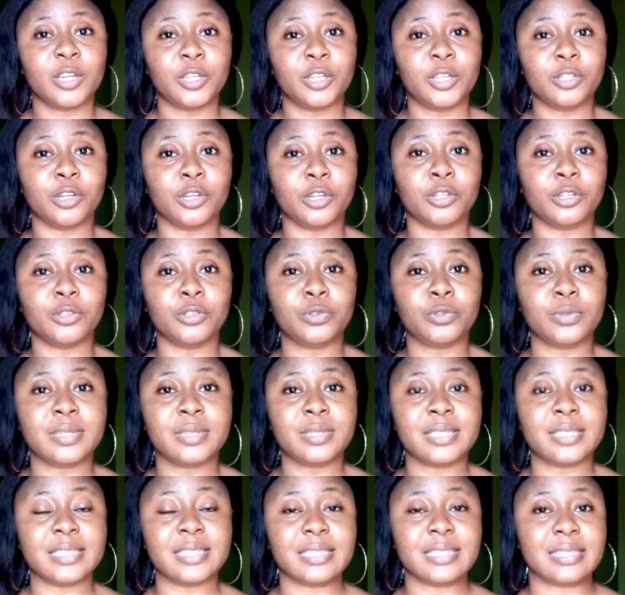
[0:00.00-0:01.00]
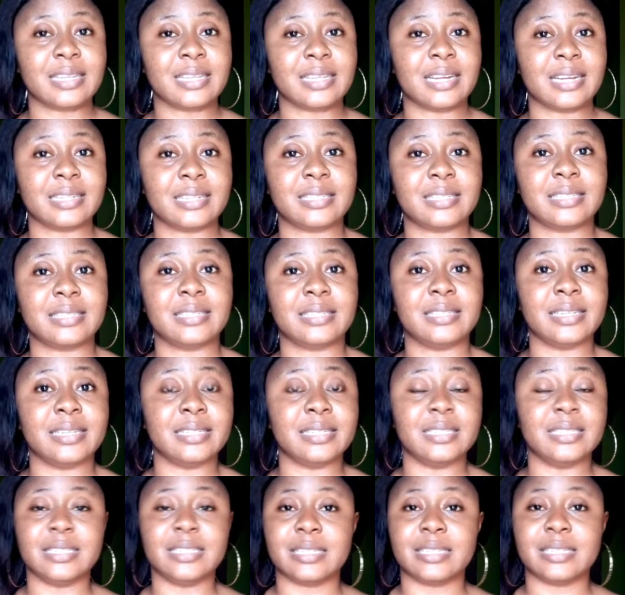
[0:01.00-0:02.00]
You don't do things that
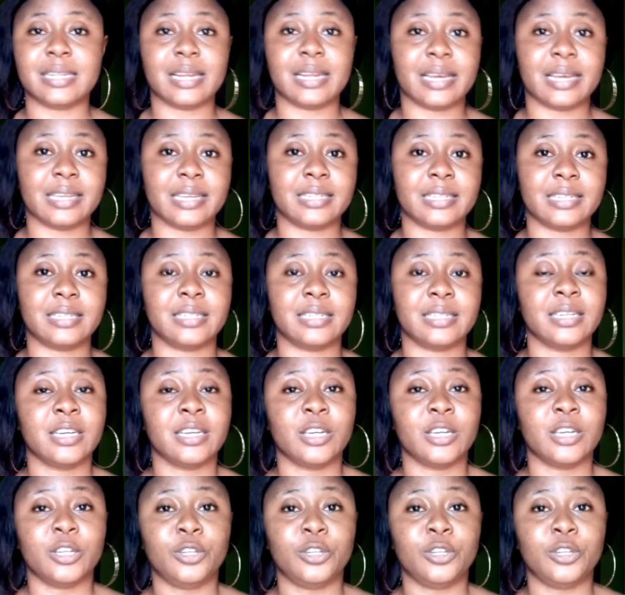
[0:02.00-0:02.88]
they dislike.